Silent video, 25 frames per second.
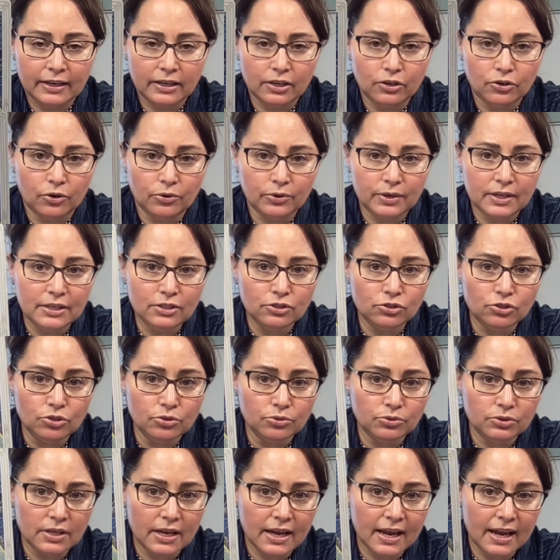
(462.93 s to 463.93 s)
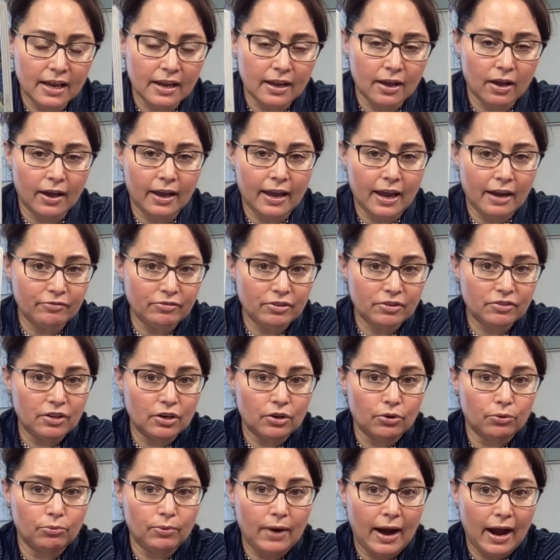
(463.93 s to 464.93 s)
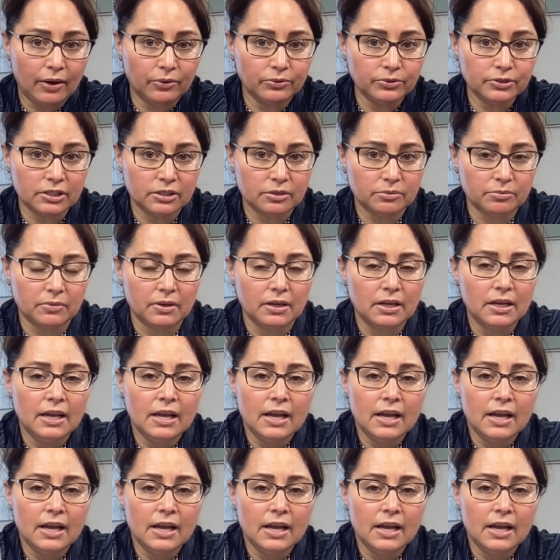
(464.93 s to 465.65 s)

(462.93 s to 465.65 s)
he's using everything around him.